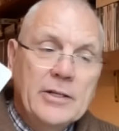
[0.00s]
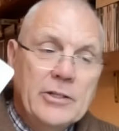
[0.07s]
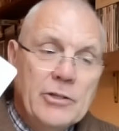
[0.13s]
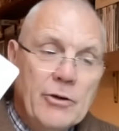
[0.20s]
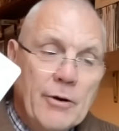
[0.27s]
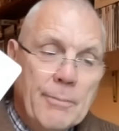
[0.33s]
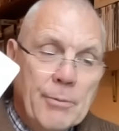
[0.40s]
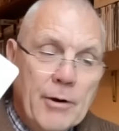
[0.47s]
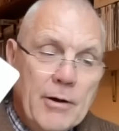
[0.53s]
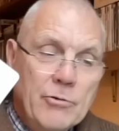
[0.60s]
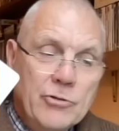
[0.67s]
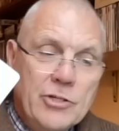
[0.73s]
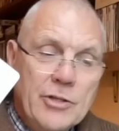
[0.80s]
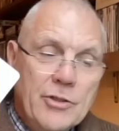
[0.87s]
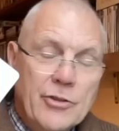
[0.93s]
You're
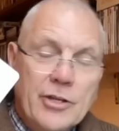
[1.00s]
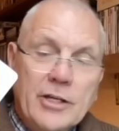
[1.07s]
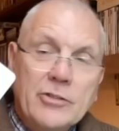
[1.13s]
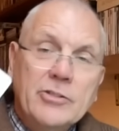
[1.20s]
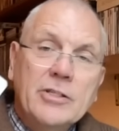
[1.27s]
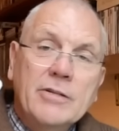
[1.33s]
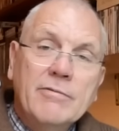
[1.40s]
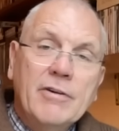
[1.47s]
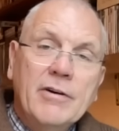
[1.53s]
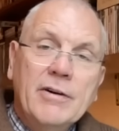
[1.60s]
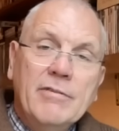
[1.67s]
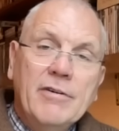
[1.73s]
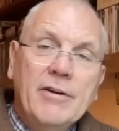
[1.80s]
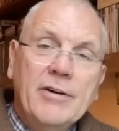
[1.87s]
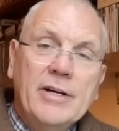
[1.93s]
approaching things in a very,
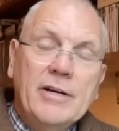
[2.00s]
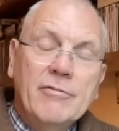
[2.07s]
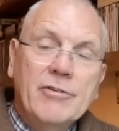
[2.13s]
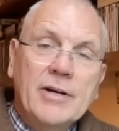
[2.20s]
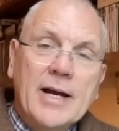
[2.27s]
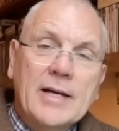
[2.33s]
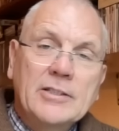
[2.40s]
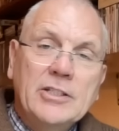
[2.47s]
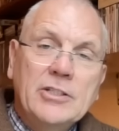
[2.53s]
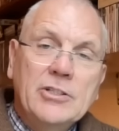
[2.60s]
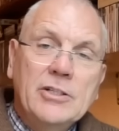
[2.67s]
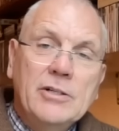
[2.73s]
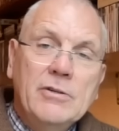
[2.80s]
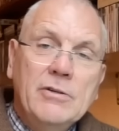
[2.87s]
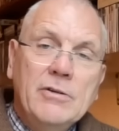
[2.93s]
very different
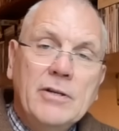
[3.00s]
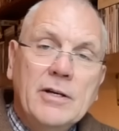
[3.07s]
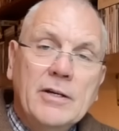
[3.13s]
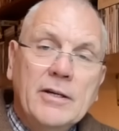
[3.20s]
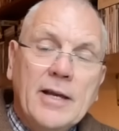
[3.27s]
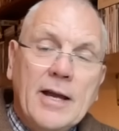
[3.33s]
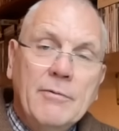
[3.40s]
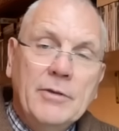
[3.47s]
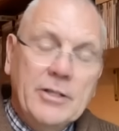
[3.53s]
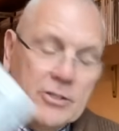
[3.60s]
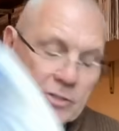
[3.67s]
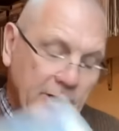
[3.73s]
attitude, okay, with this